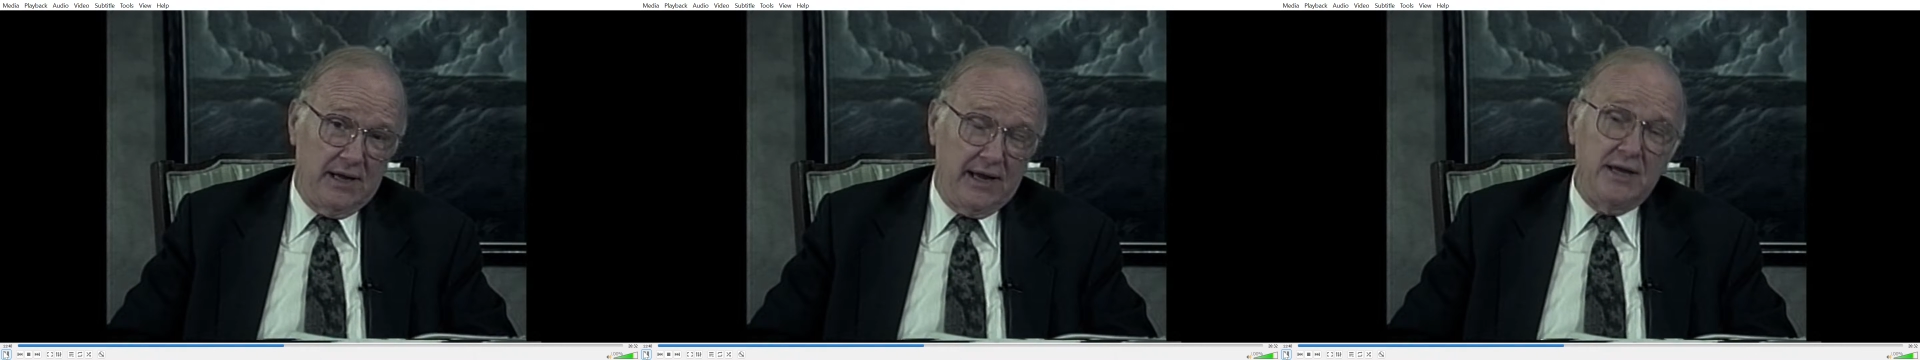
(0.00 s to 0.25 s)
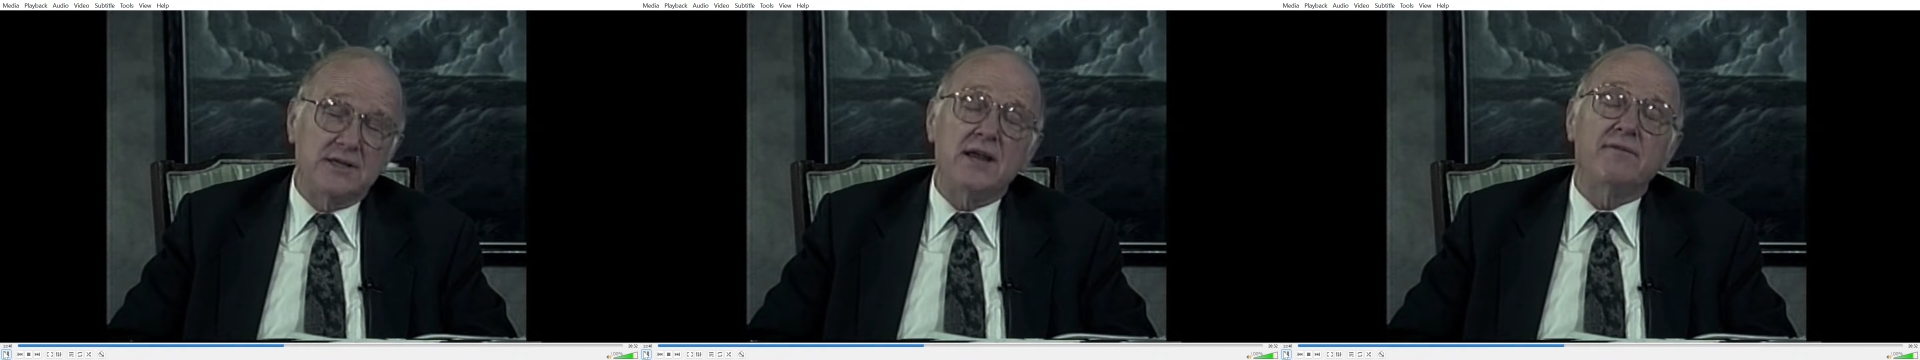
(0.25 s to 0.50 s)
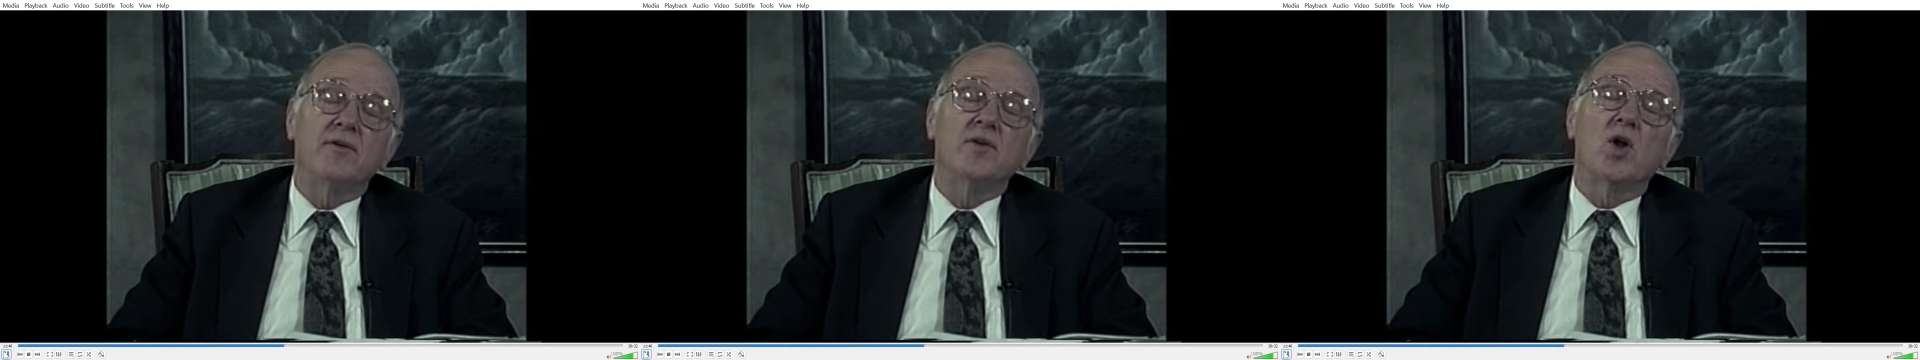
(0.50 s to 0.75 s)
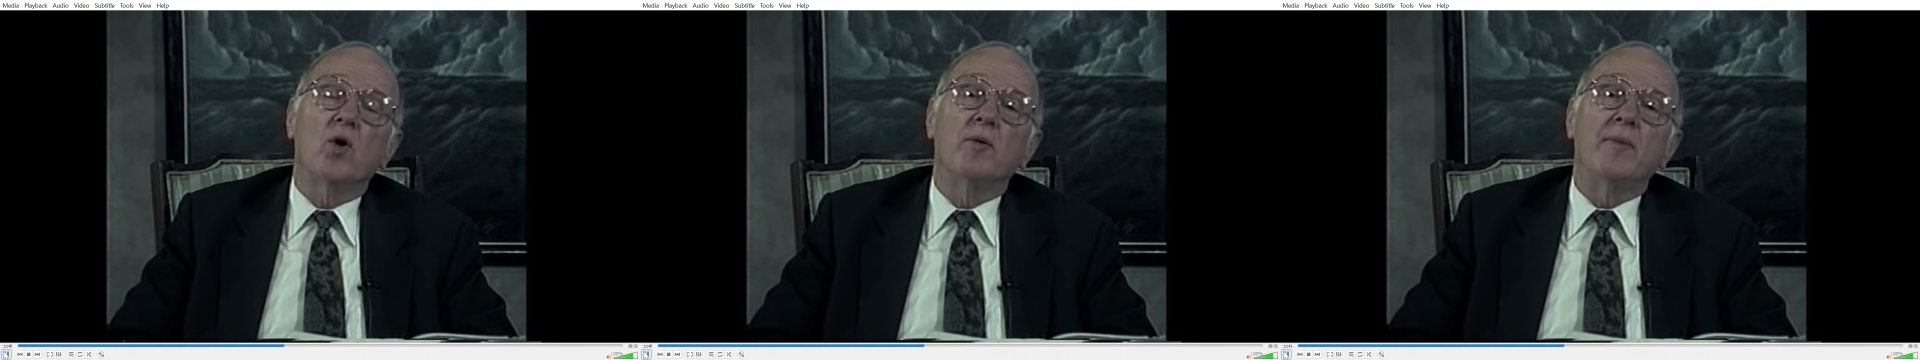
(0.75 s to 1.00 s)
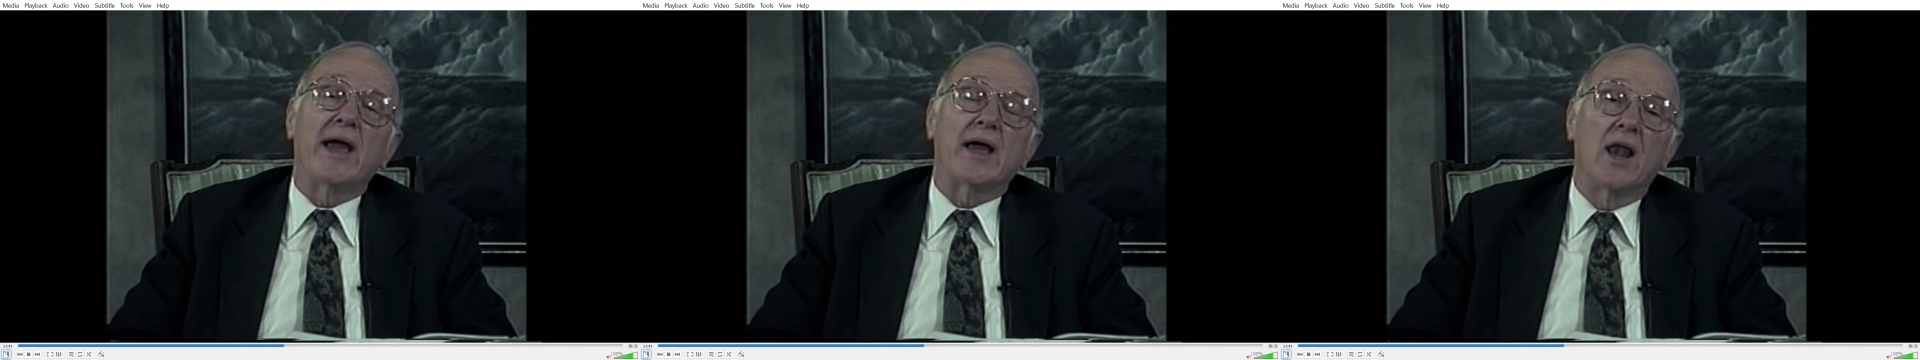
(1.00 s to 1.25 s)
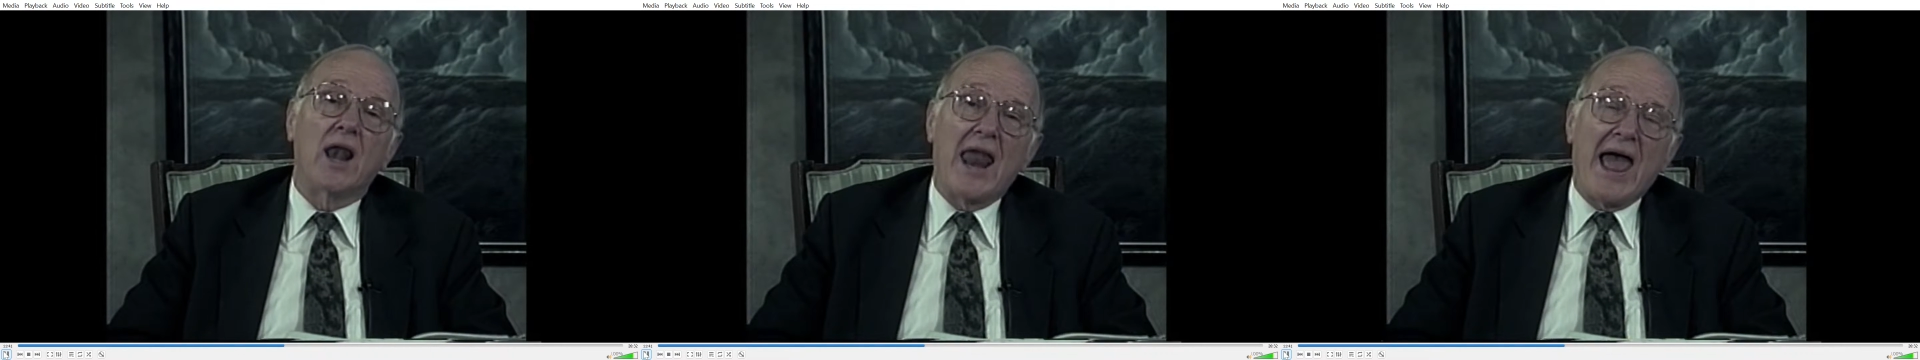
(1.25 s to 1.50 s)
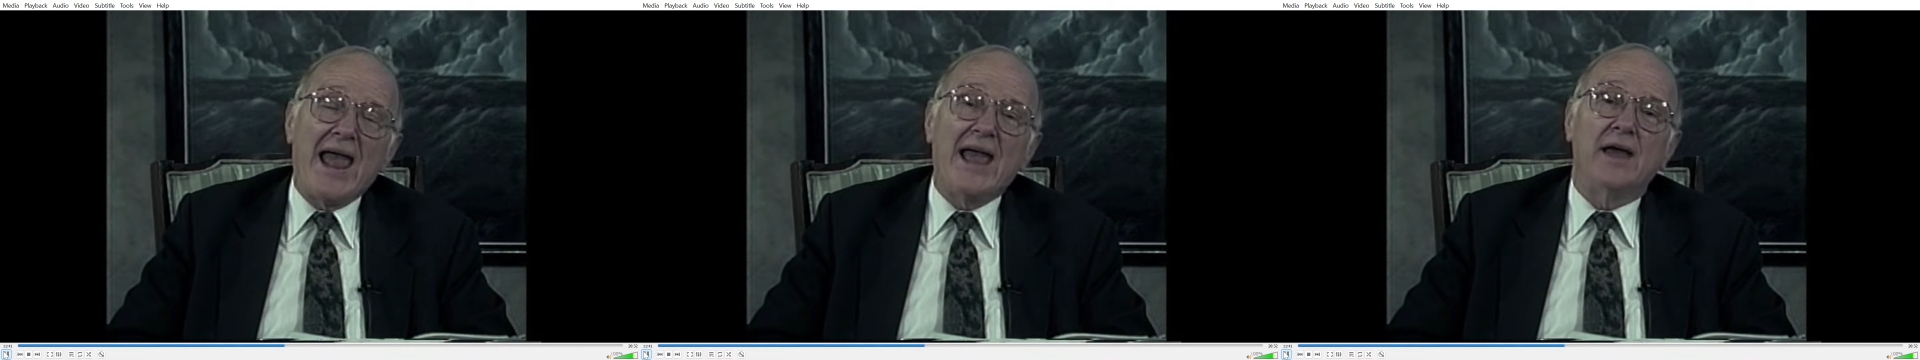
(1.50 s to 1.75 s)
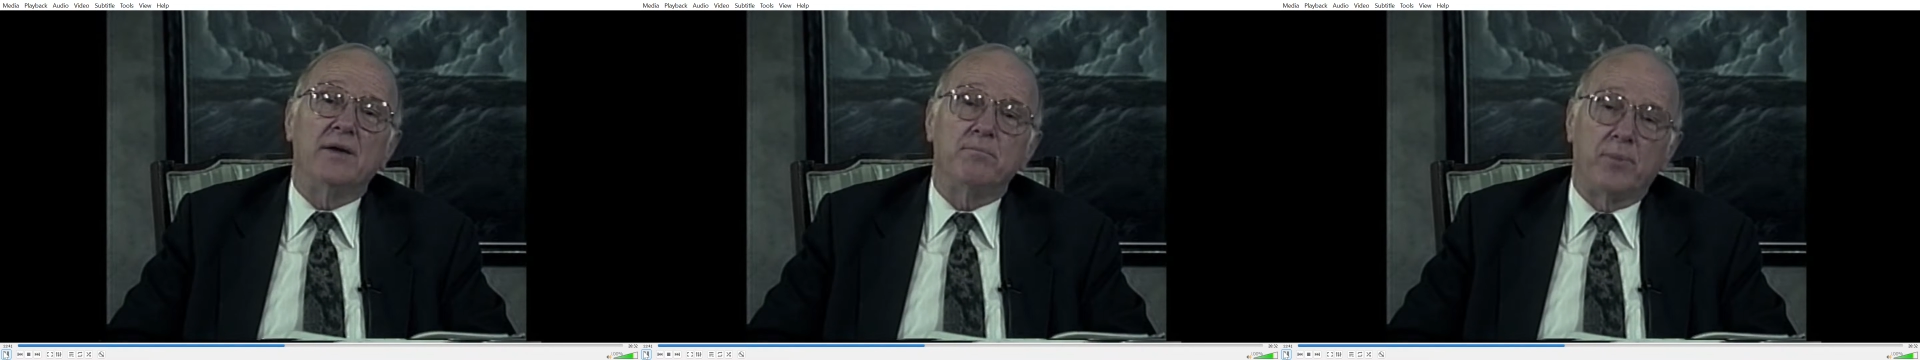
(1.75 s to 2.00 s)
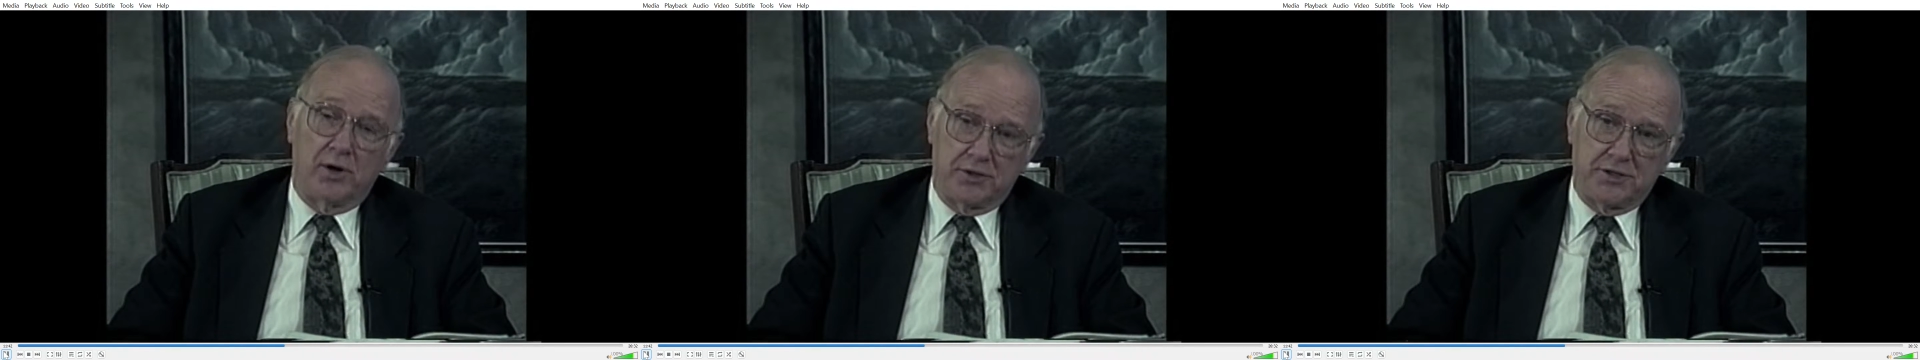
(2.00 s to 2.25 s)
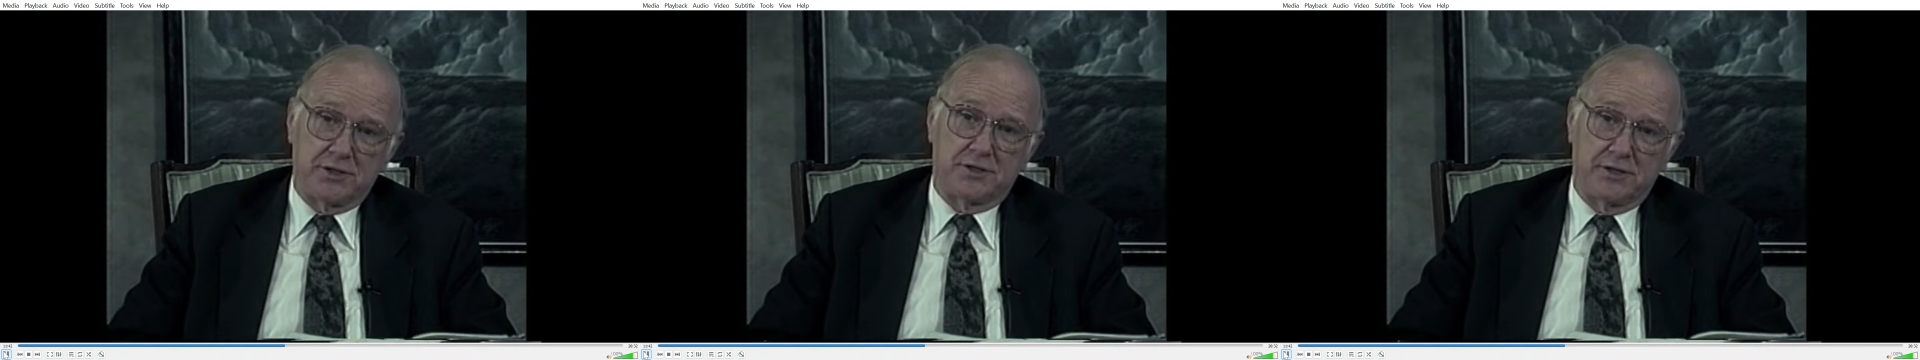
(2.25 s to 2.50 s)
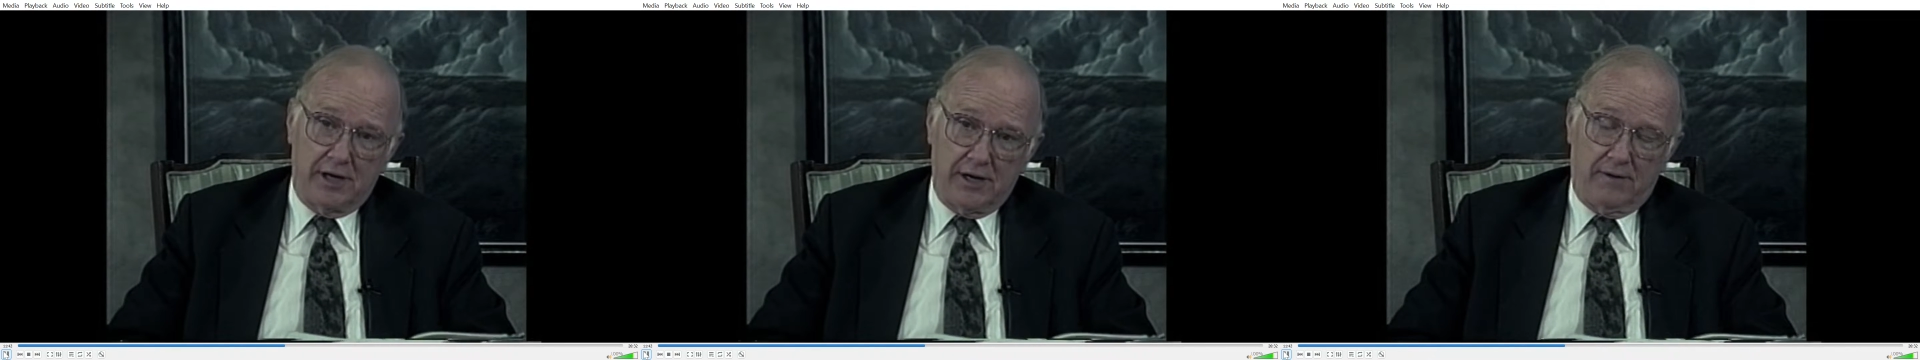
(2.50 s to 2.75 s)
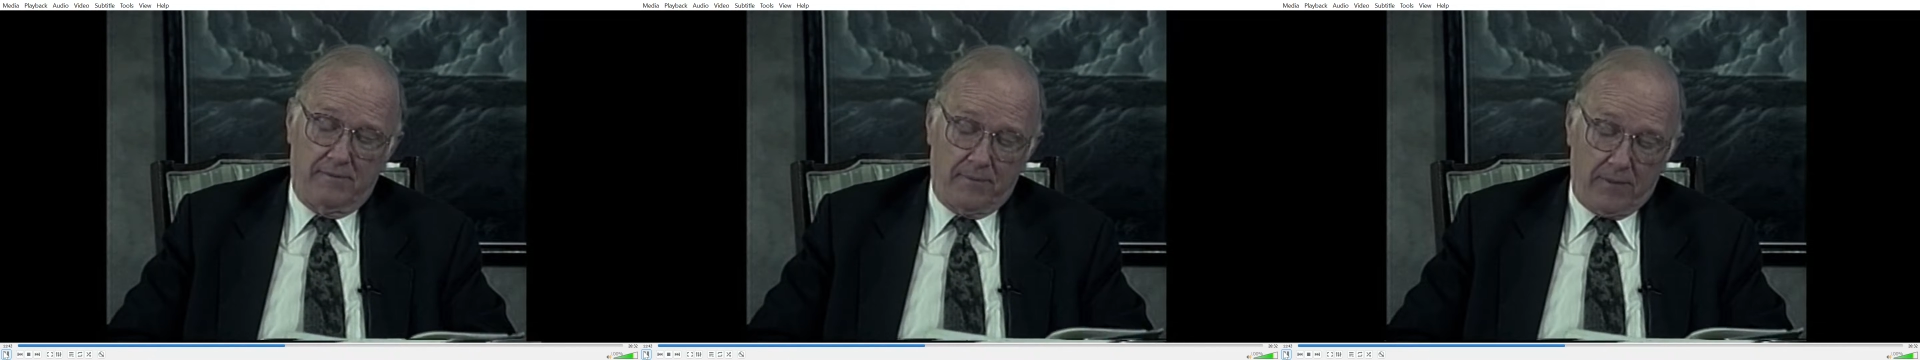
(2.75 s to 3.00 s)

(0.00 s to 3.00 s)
He's even going to make a land purchase deal